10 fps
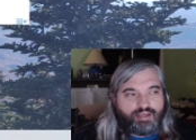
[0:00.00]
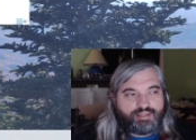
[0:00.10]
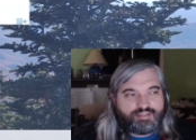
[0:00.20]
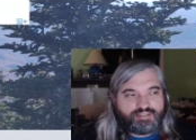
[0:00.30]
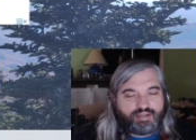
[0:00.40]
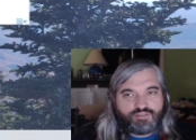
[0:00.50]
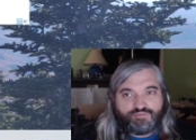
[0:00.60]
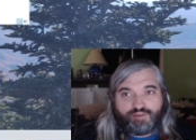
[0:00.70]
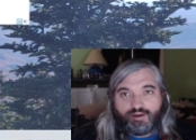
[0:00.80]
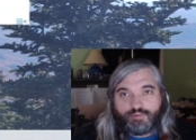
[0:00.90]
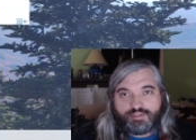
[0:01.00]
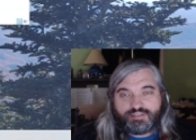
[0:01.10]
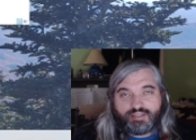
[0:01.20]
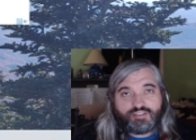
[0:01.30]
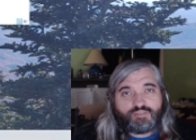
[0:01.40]
The settings file, once
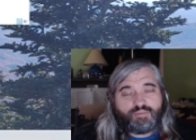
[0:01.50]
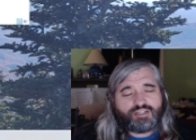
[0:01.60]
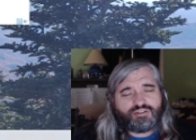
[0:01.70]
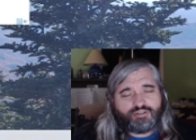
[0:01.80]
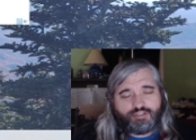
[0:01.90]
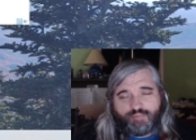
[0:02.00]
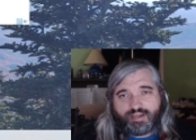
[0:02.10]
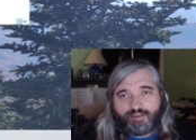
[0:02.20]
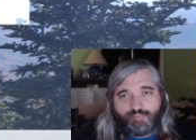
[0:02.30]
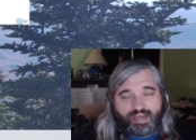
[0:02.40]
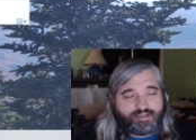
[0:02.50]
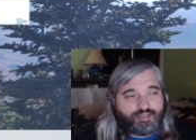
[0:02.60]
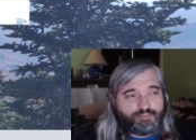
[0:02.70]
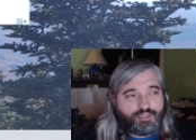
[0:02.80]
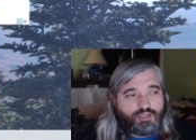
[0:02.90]
again, just make sure you make a
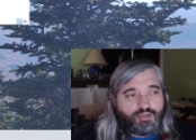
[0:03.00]
backup